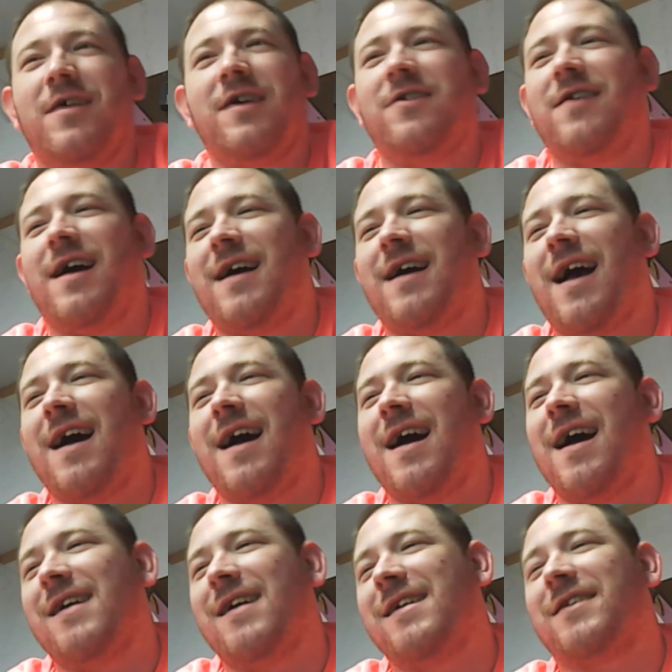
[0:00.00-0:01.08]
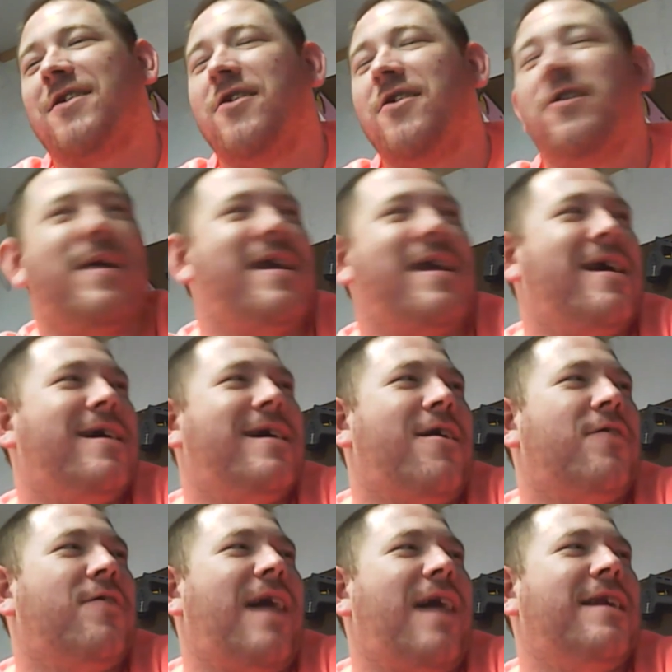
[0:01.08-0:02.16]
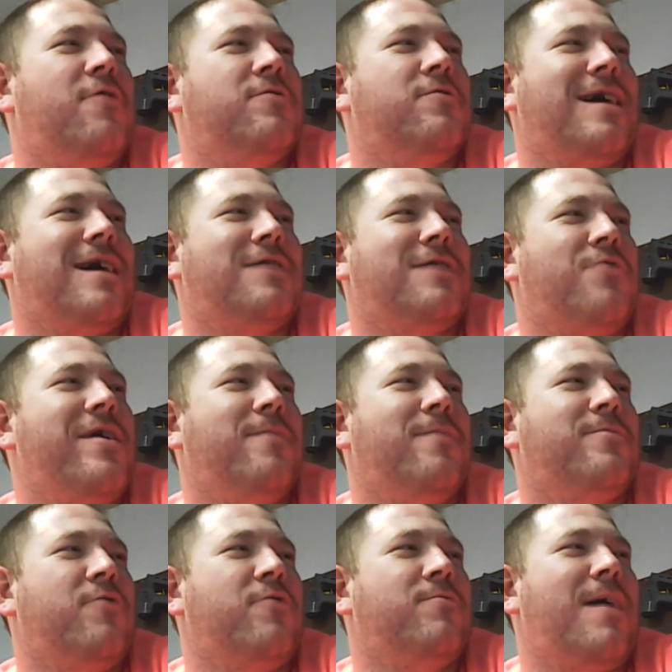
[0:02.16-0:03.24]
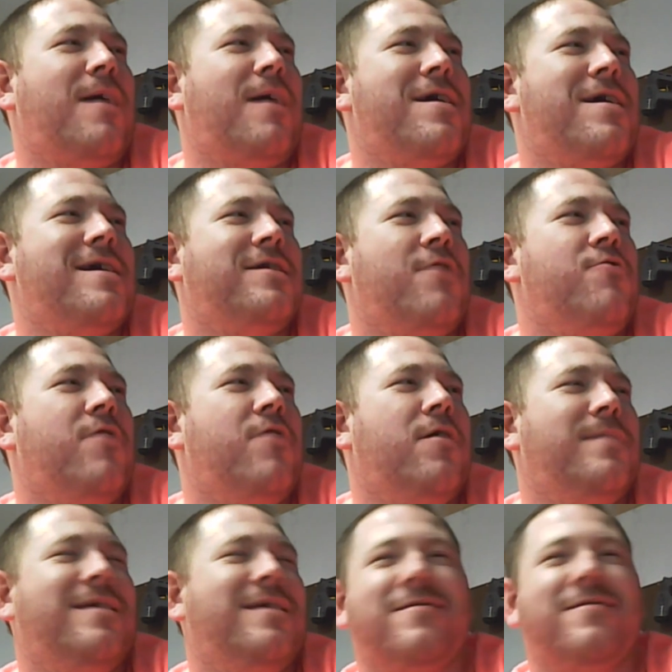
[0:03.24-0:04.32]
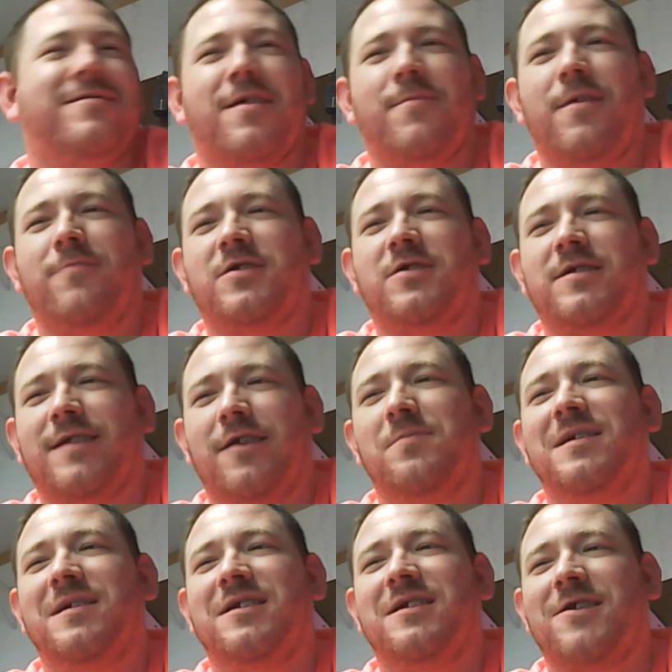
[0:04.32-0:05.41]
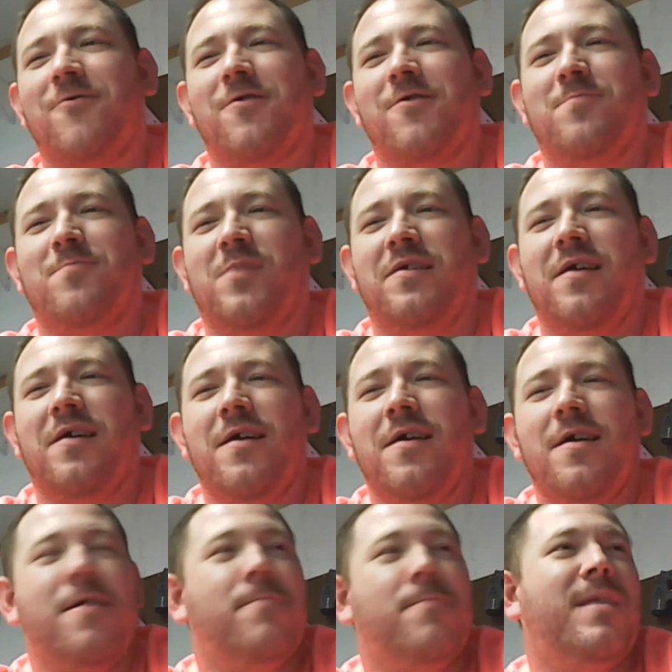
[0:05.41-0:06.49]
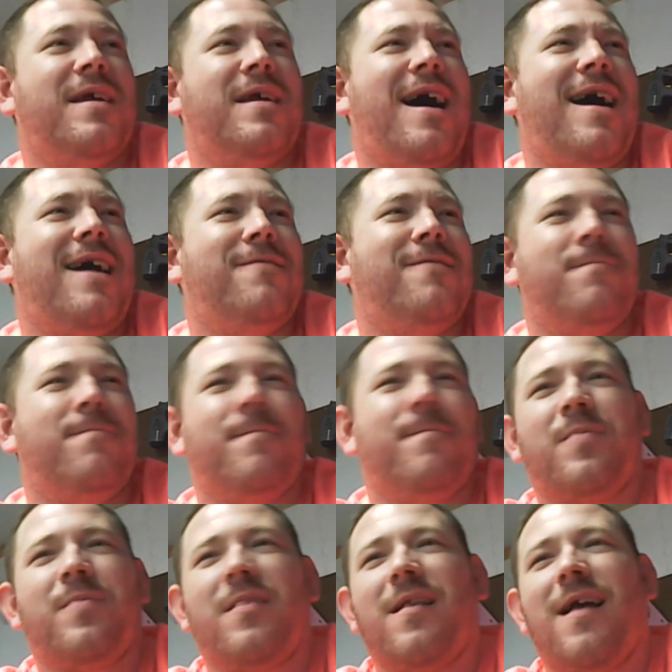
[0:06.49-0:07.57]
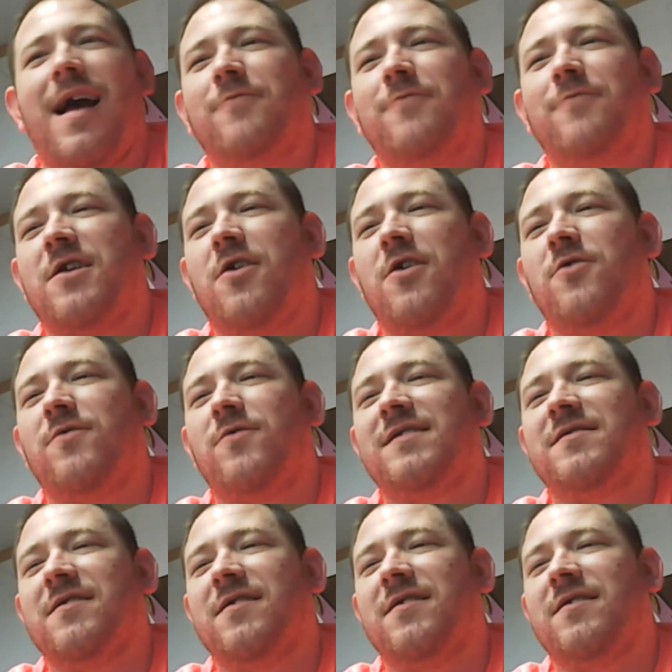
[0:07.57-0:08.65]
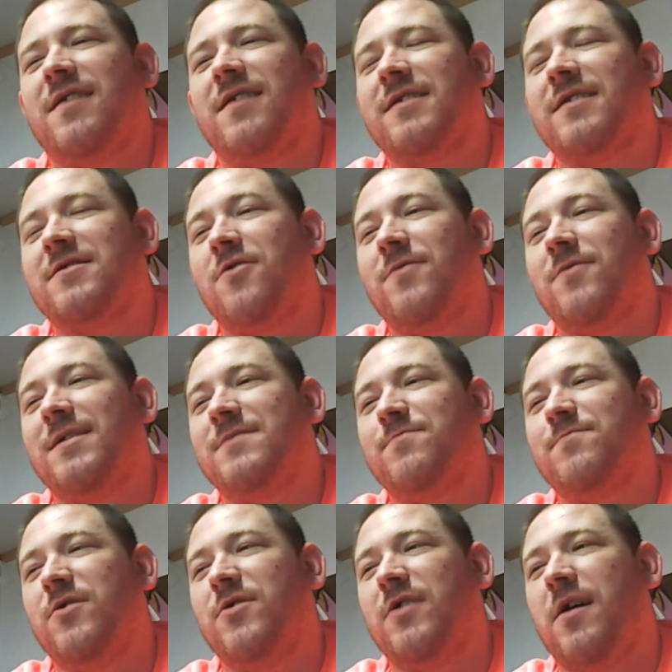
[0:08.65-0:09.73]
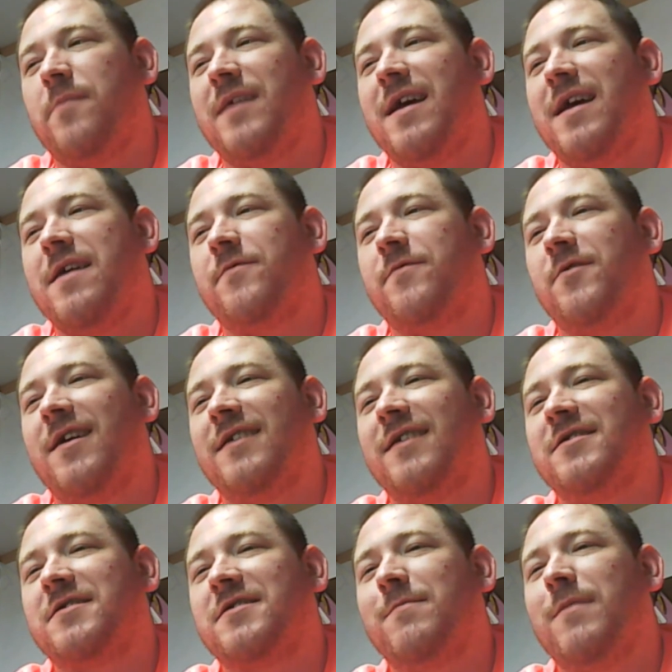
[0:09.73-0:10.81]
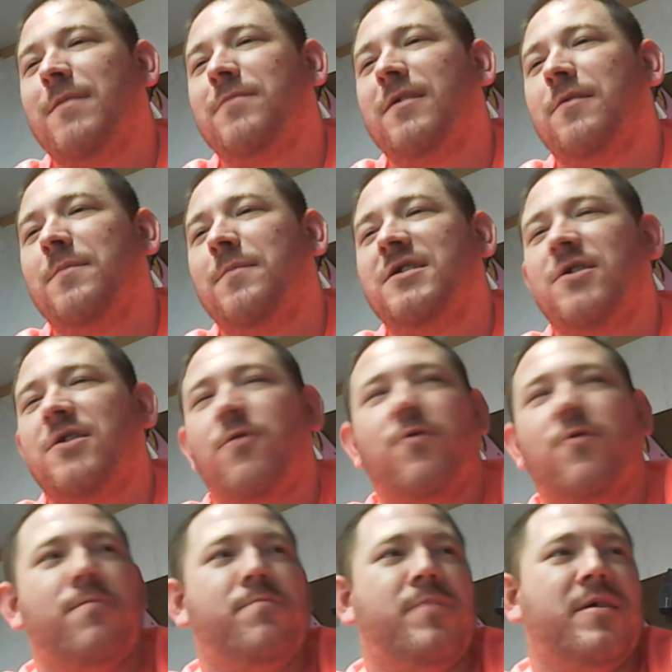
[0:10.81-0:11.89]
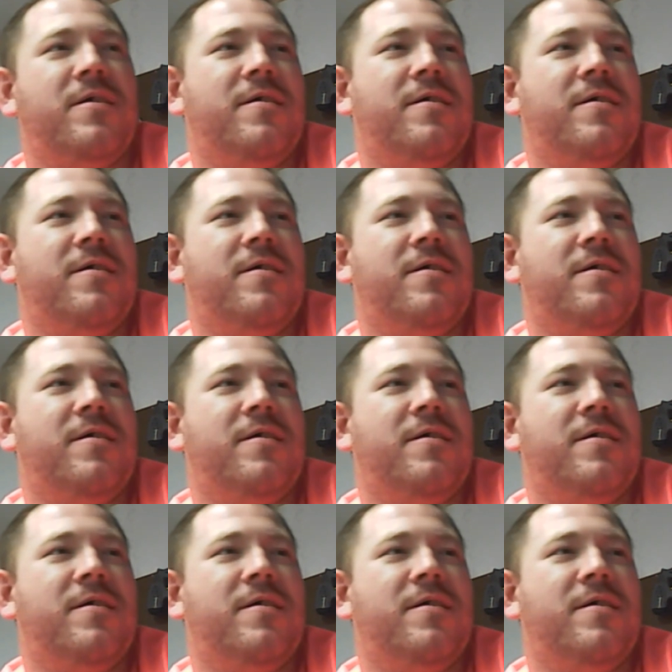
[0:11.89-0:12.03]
Well, it could have been. All I know is I tripped on my way to them and come up just a little bit short. But I was always putting up the effort. I just come up a little bit short. But